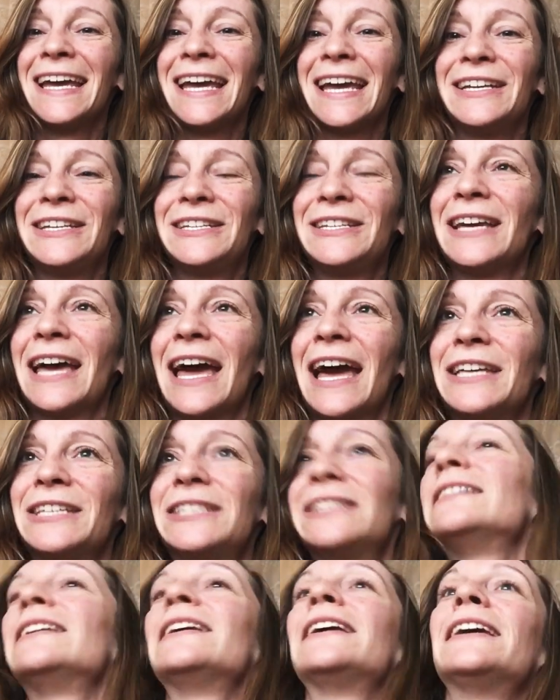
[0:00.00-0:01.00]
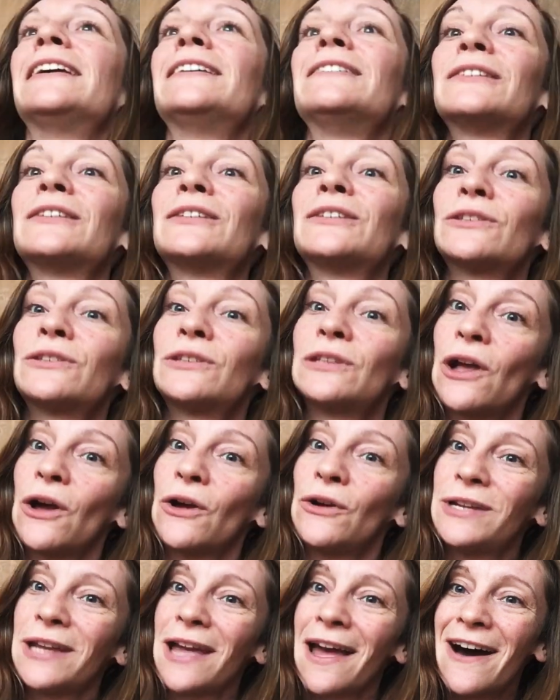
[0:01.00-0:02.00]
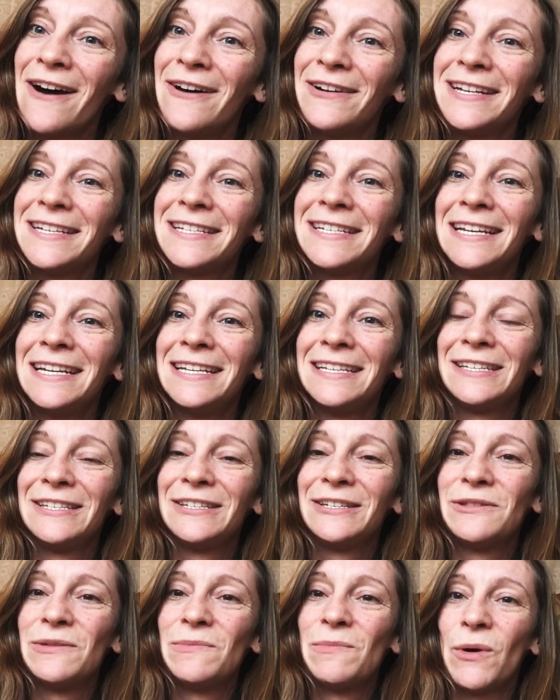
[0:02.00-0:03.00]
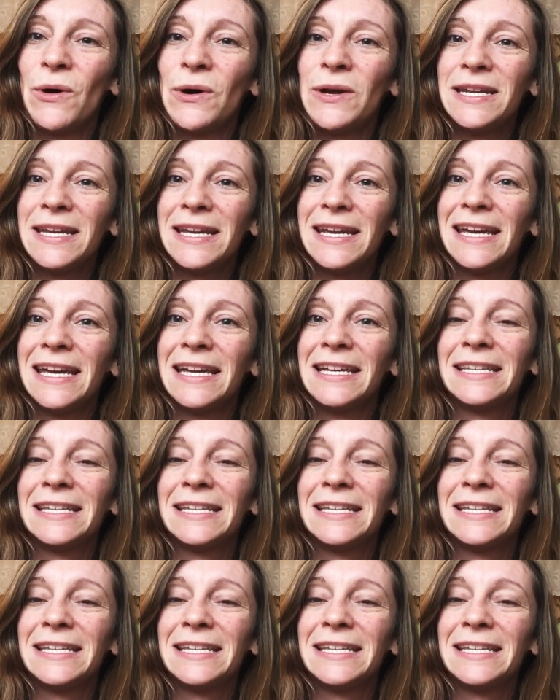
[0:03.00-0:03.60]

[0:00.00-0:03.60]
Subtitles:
and to actually slow down and to listen to the body